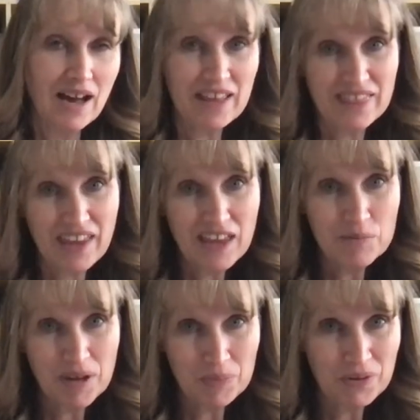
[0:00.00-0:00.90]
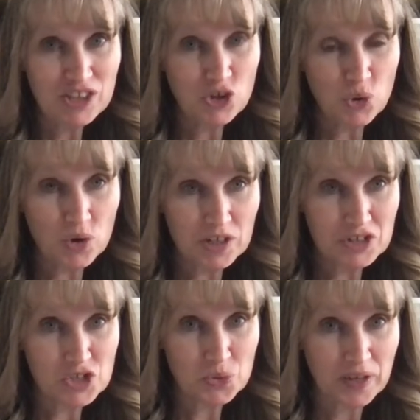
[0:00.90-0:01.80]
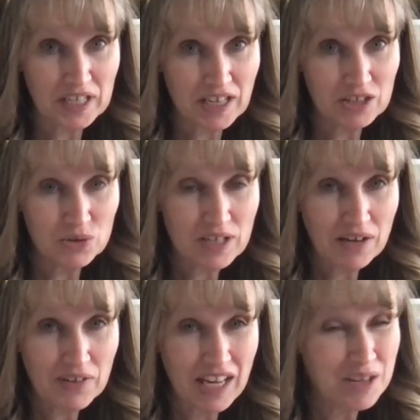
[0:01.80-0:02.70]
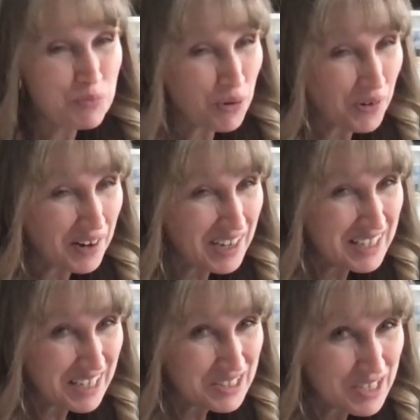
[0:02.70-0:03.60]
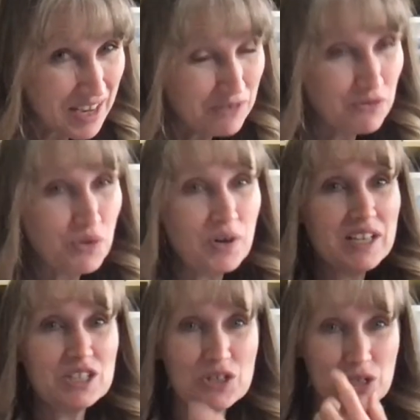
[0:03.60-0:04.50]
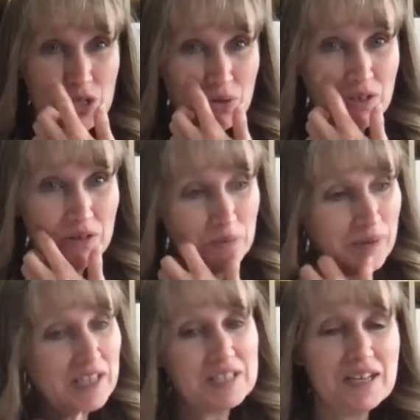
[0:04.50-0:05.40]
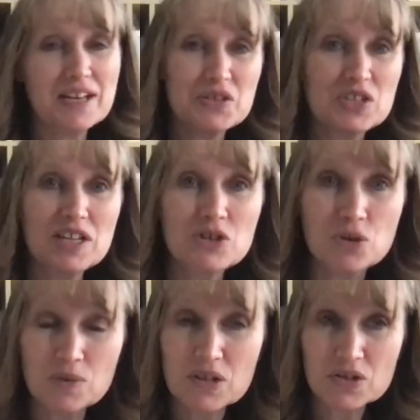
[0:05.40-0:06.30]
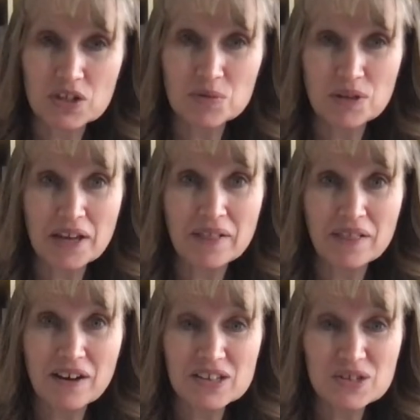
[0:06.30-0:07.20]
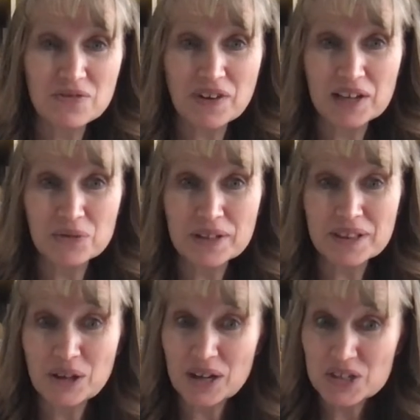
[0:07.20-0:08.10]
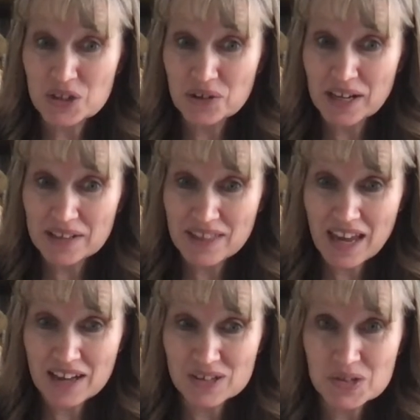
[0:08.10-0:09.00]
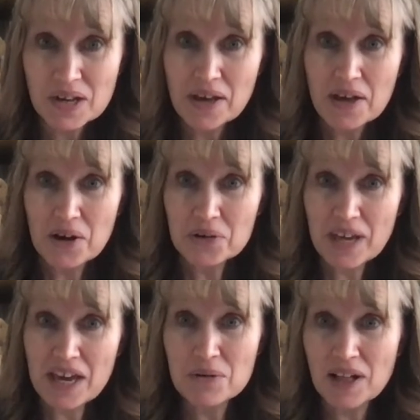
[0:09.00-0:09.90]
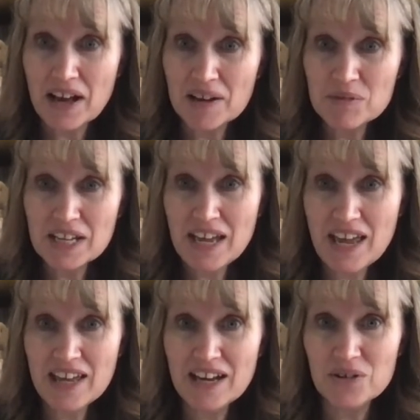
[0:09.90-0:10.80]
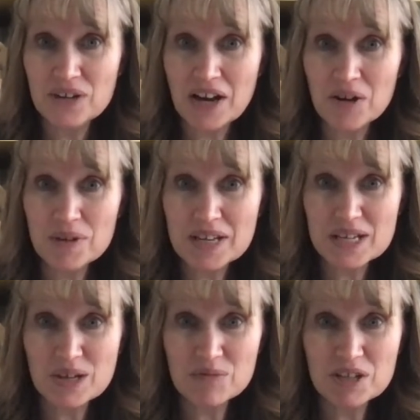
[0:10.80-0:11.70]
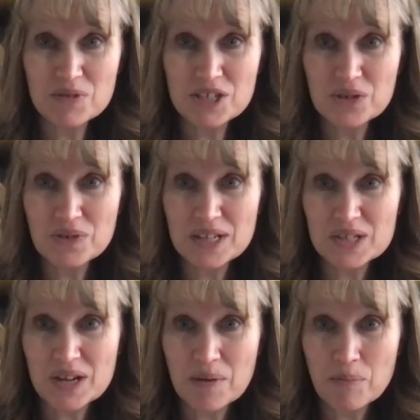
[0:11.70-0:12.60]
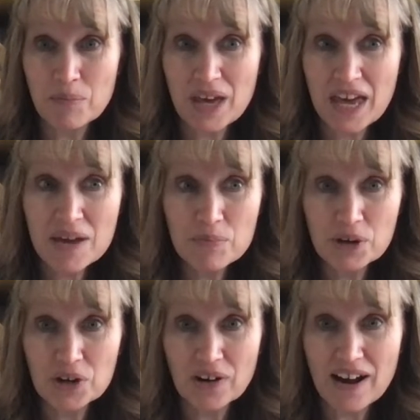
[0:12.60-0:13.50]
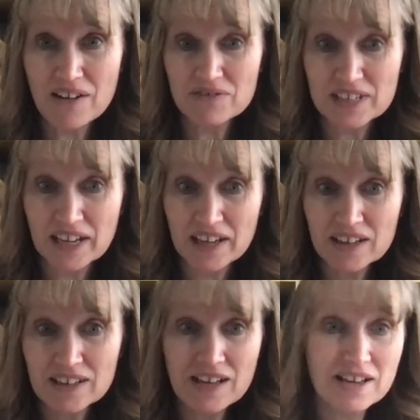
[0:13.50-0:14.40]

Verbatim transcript: I think it might be the orange suite. I don't have any products yet for it to show you, but uh, stay tuned. It's going to be lots of fun with lots of great things. Okay, well, I'm going to head out now because I'm going to be doing some paper crafting.